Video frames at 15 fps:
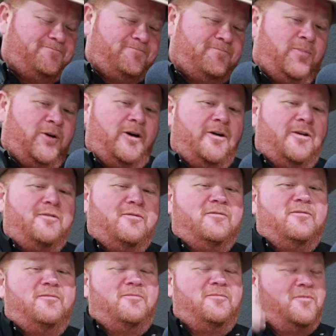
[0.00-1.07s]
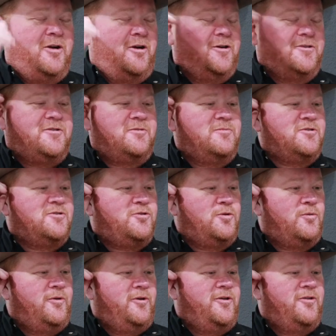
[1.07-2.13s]
but I hear some of the
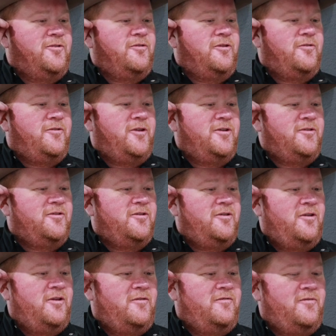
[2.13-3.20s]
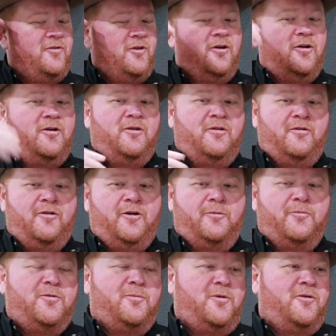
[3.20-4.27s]
stories and the things that he's done and
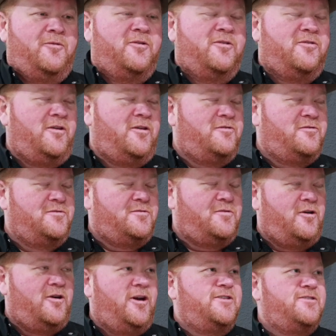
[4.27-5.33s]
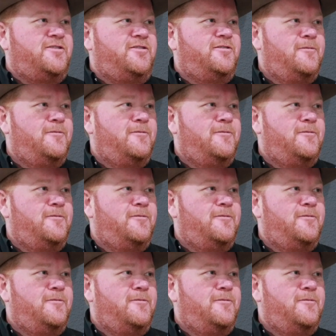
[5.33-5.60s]
helped somebody with. It's like, it's just crazy.